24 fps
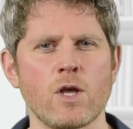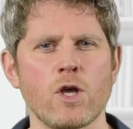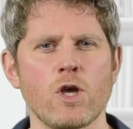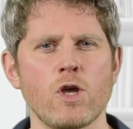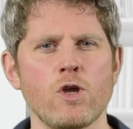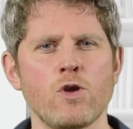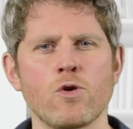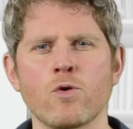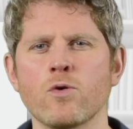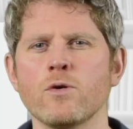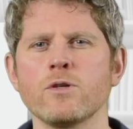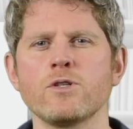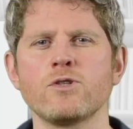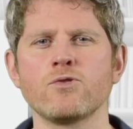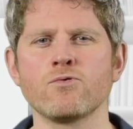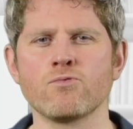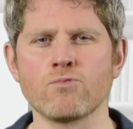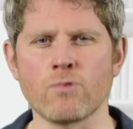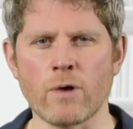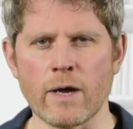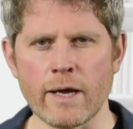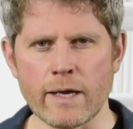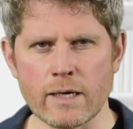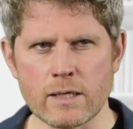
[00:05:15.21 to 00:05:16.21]
You're going to
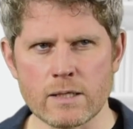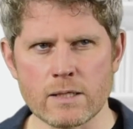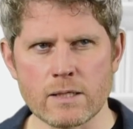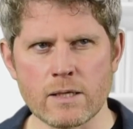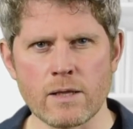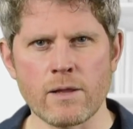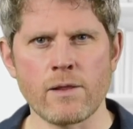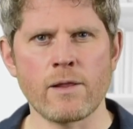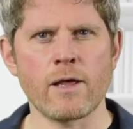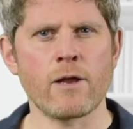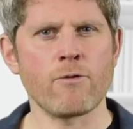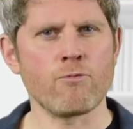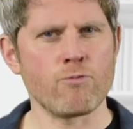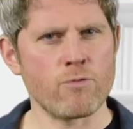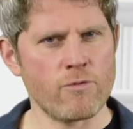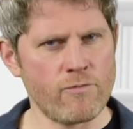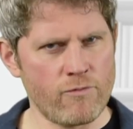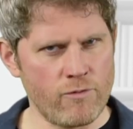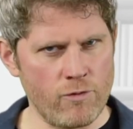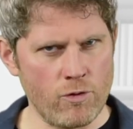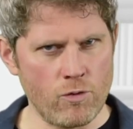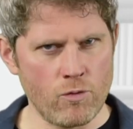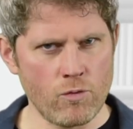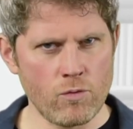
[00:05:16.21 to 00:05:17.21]
write, then
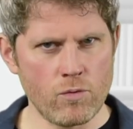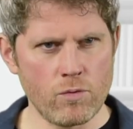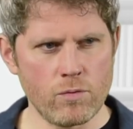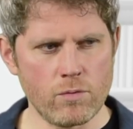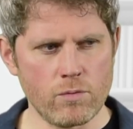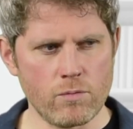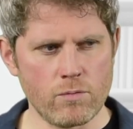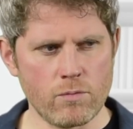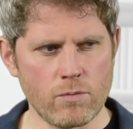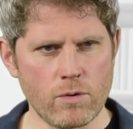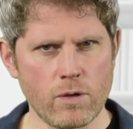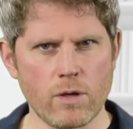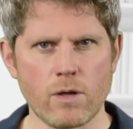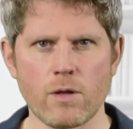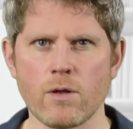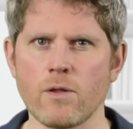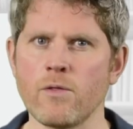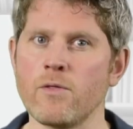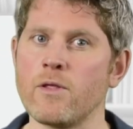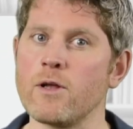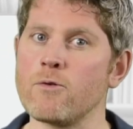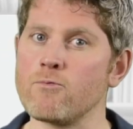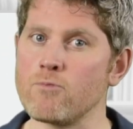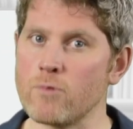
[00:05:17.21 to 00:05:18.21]
review,
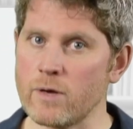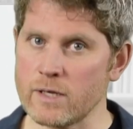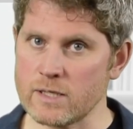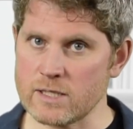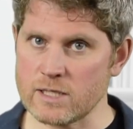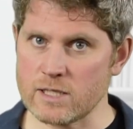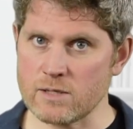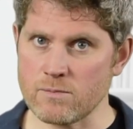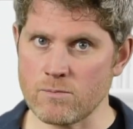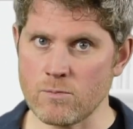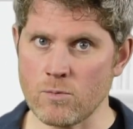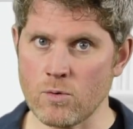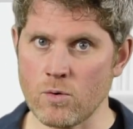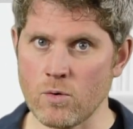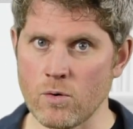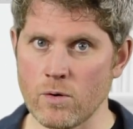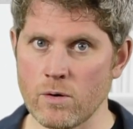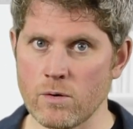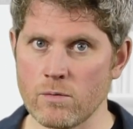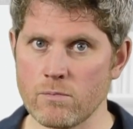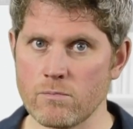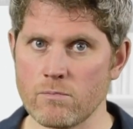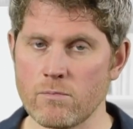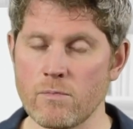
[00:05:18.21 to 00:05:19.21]
then write some
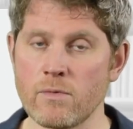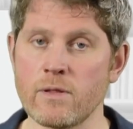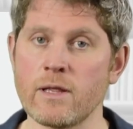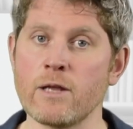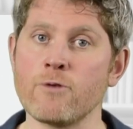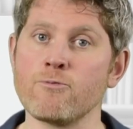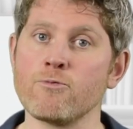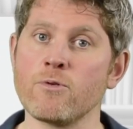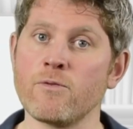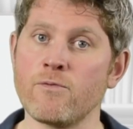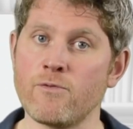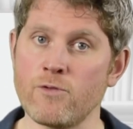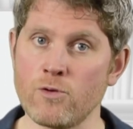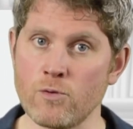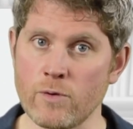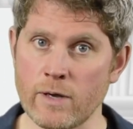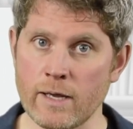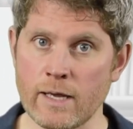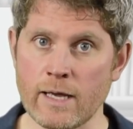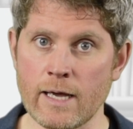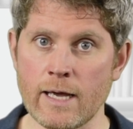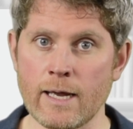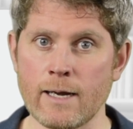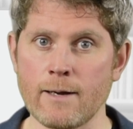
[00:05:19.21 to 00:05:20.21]
more, then review
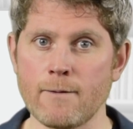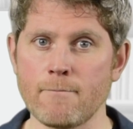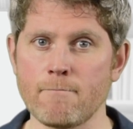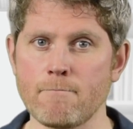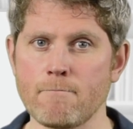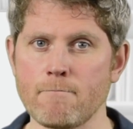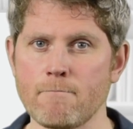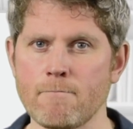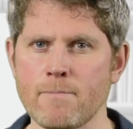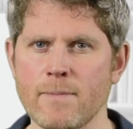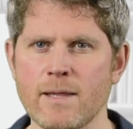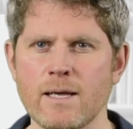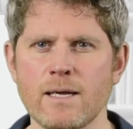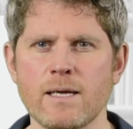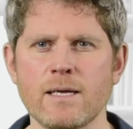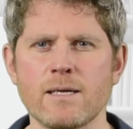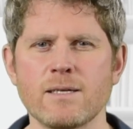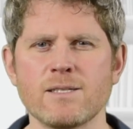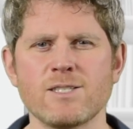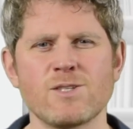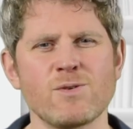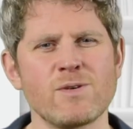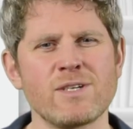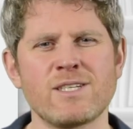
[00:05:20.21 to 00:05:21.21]
again.
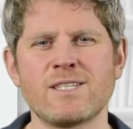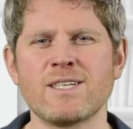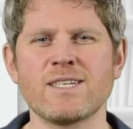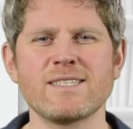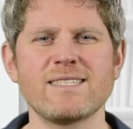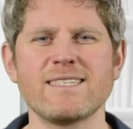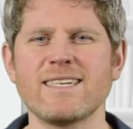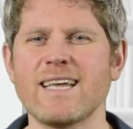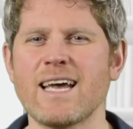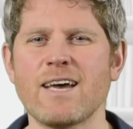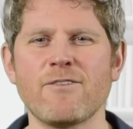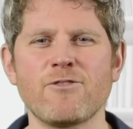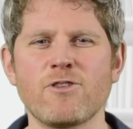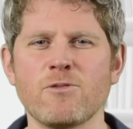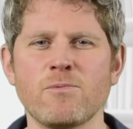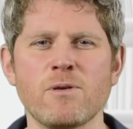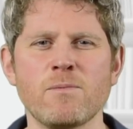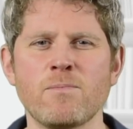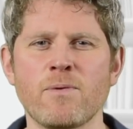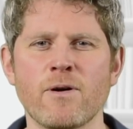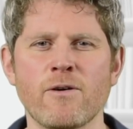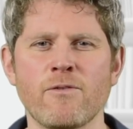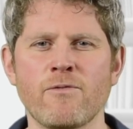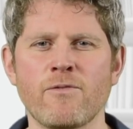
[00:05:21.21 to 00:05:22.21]
So it doesn't have to be
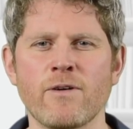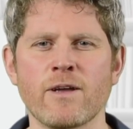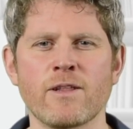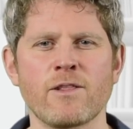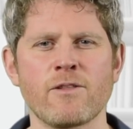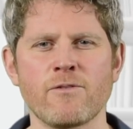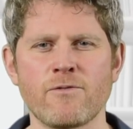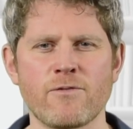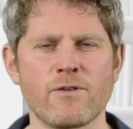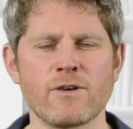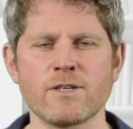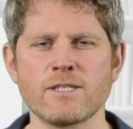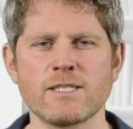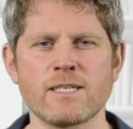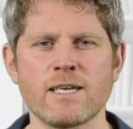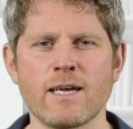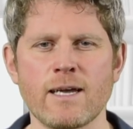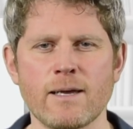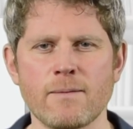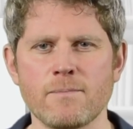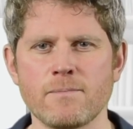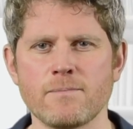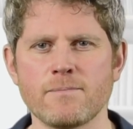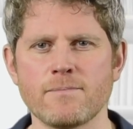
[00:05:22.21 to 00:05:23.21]
perfect the first
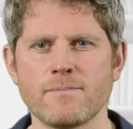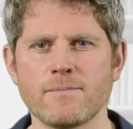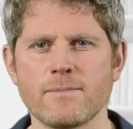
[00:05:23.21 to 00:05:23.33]
time.